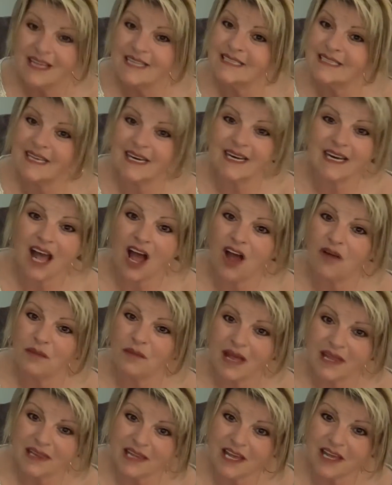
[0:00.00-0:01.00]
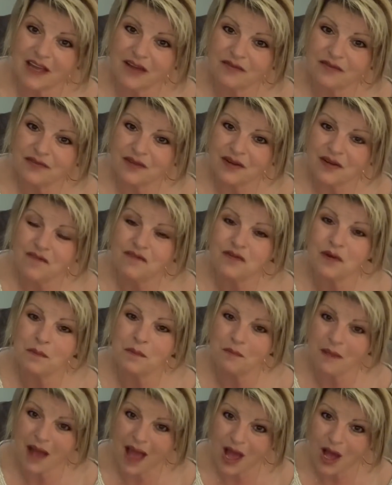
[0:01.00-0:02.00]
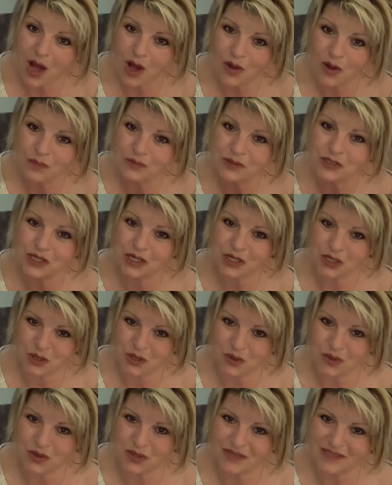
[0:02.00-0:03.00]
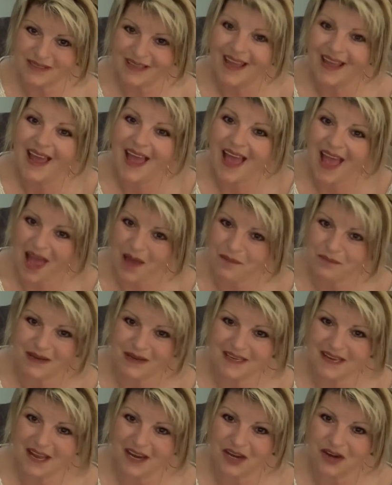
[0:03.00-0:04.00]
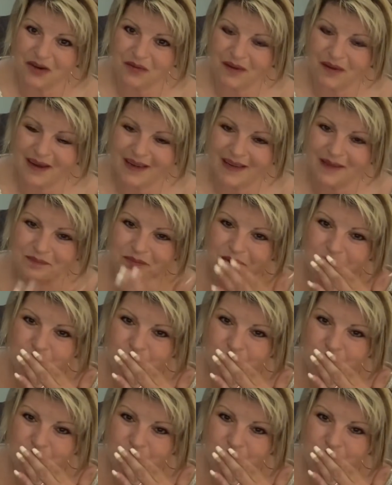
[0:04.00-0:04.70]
Sending all my love from my home to yours. Happy decorating.